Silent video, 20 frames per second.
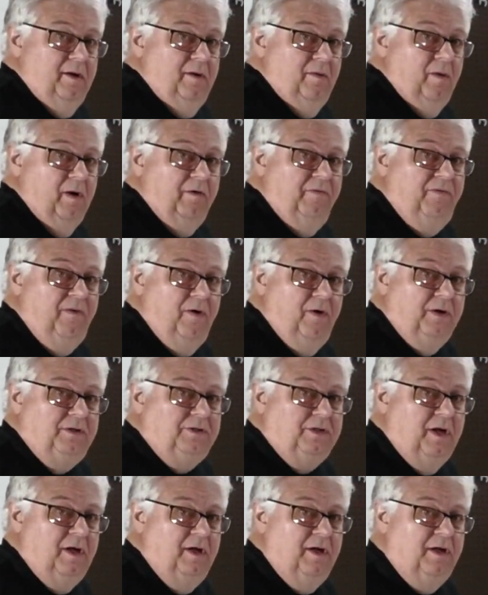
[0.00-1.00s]
Well,
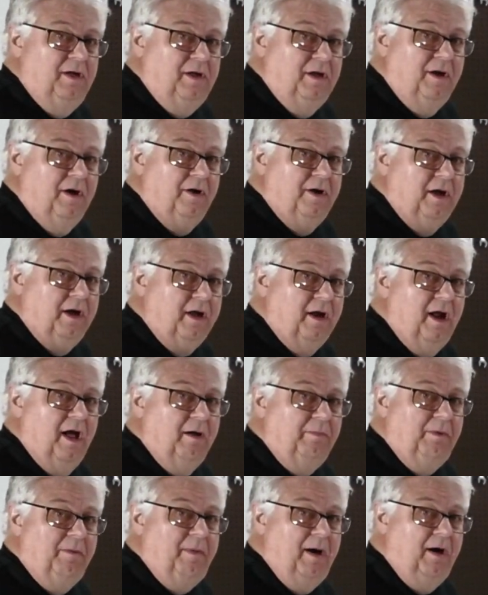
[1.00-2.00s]
folks, you know, you can
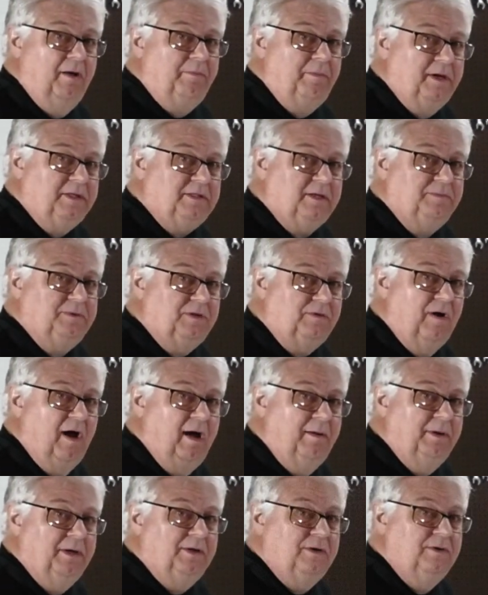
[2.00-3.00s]
help him out by
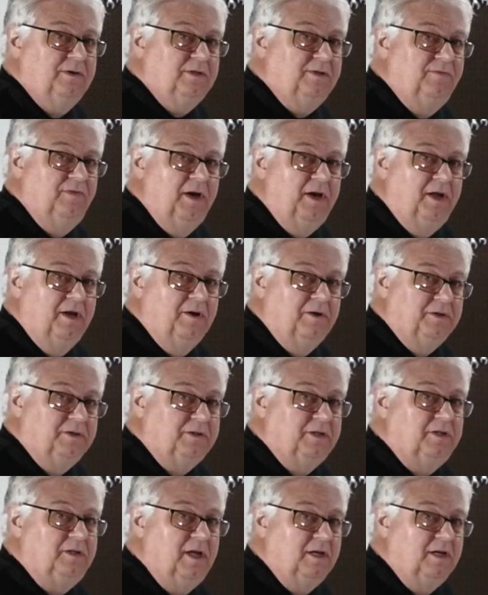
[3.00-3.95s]
subscribing to his videos.